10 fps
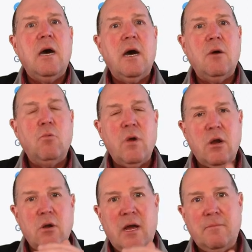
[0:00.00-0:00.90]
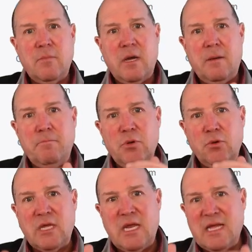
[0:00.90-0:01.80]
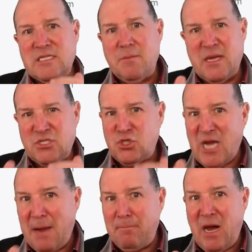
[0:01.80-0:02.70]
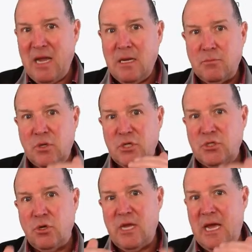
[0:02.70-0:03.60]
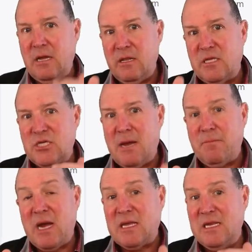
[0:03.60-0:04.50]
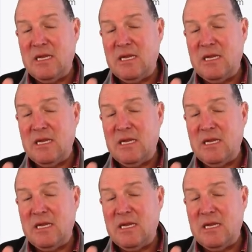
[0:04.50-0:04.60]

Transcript: uh, where I'm, I'm building an SMS chatbot. I'm going to show you how the chatbot can